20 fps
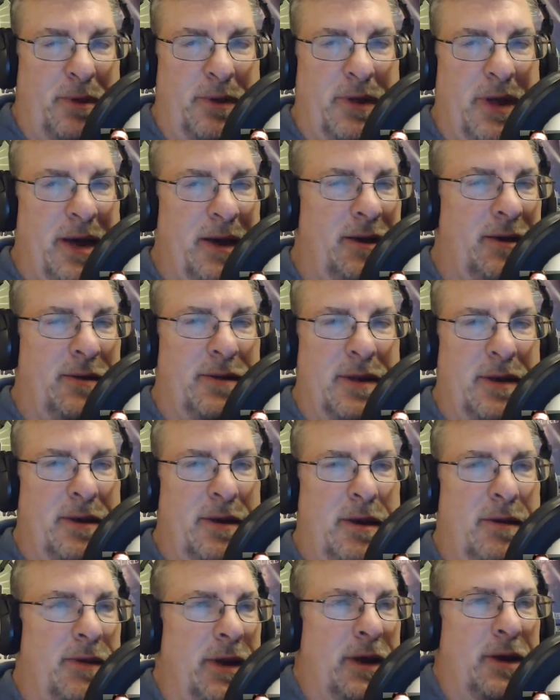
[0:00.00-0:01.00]
they
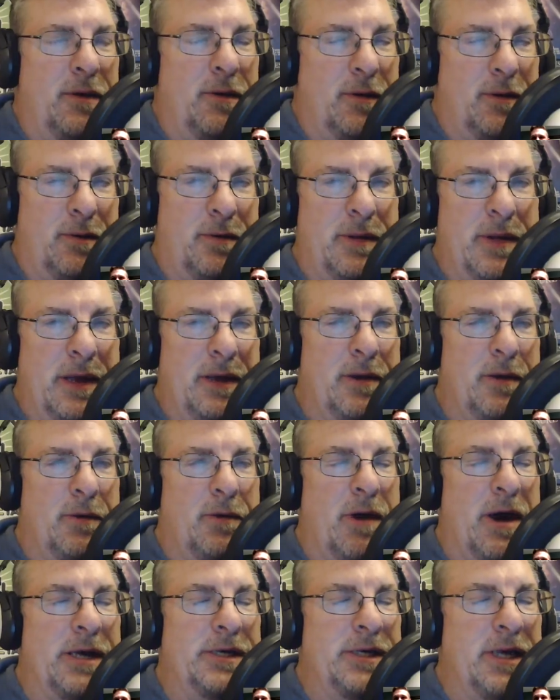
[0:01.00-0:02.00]
go
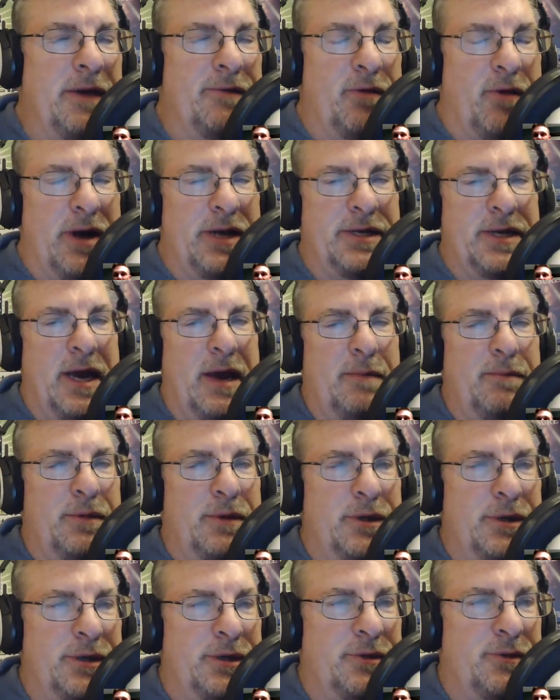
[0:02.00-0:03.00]
crazy and have a great time
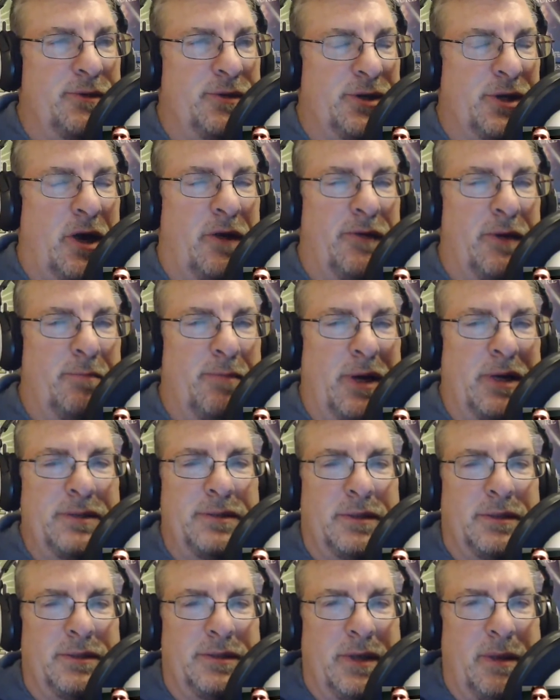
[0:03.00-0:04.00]
just solving
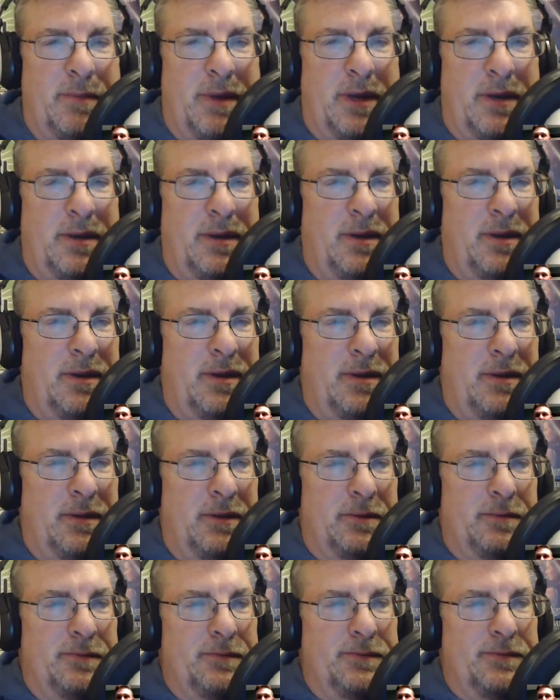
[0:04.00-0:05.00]
puzzles. I mean,
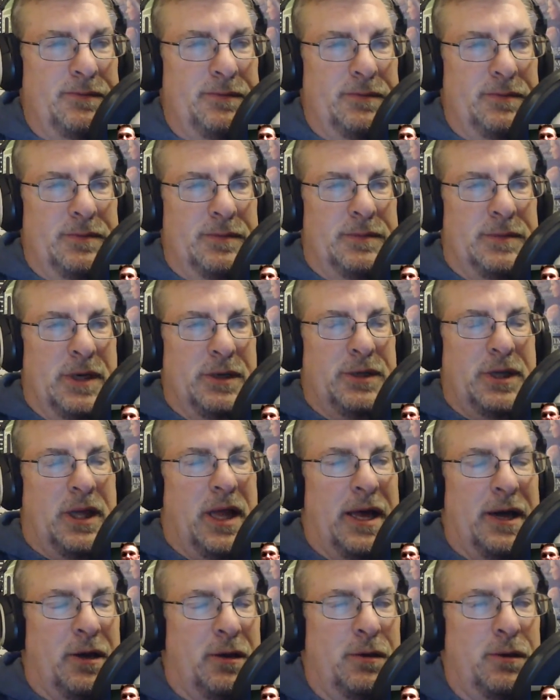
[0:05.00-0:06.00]
there's a
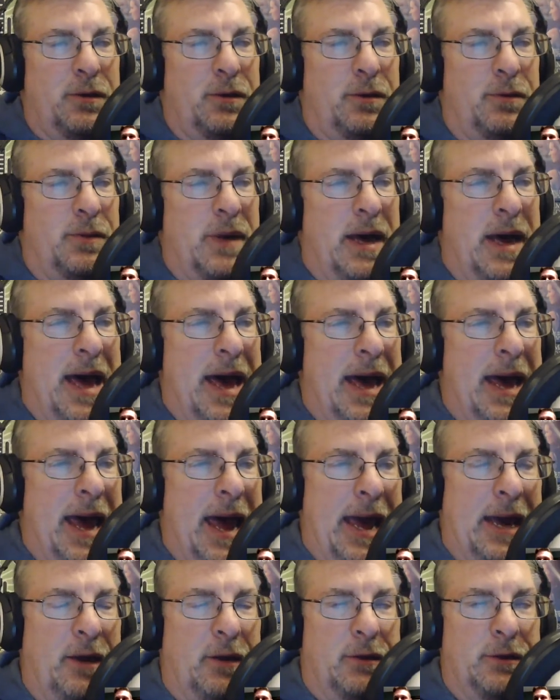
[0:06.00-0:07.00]
lot of cool
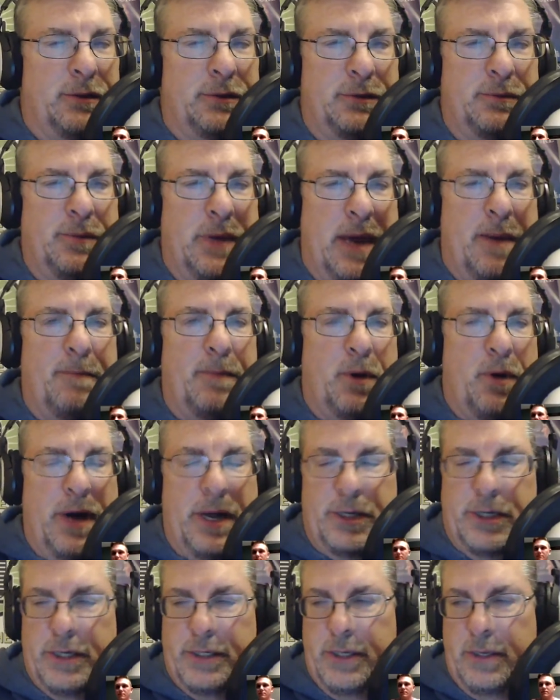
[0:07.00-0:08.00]
angles. Yep, go ahead, Jason.